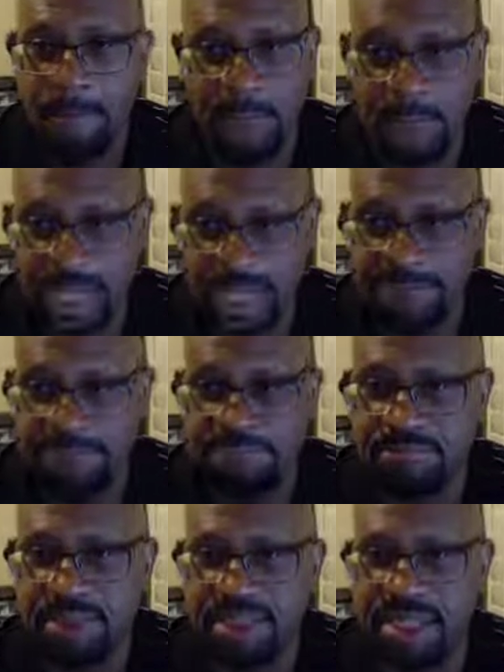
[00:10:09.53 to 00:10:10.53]
but
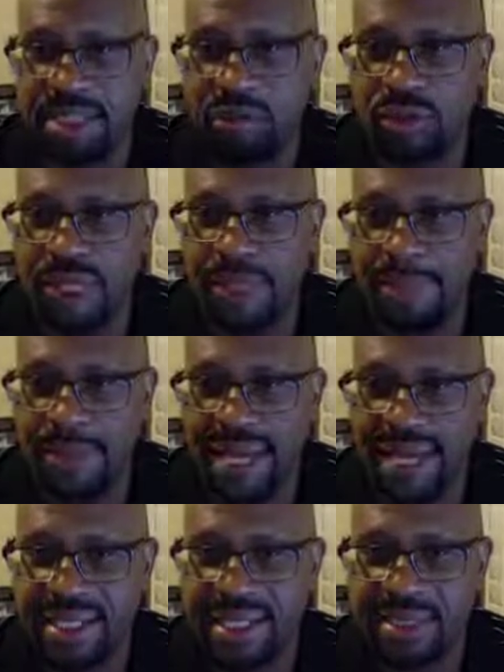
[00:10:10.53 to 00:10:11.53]
then it ran
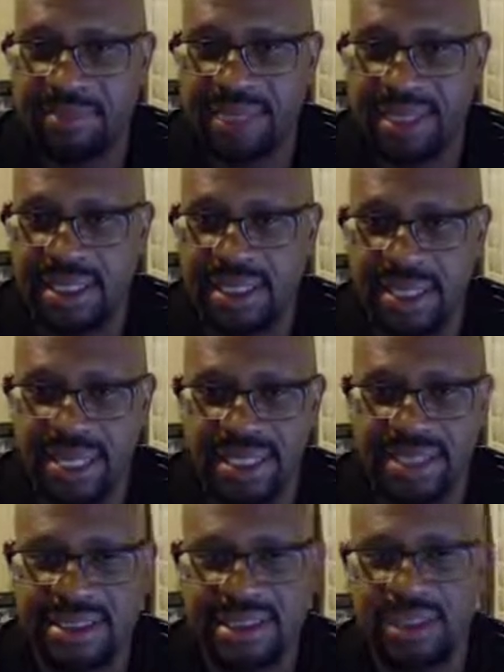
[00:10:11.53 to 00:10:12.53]
back up. And
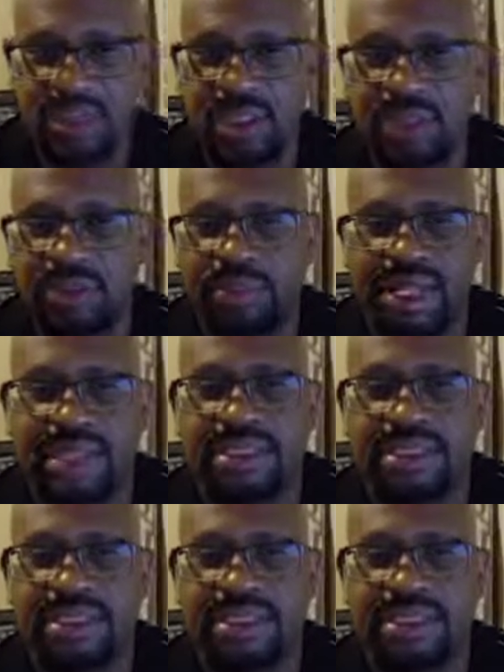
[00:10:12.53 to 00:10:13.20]
this is where paying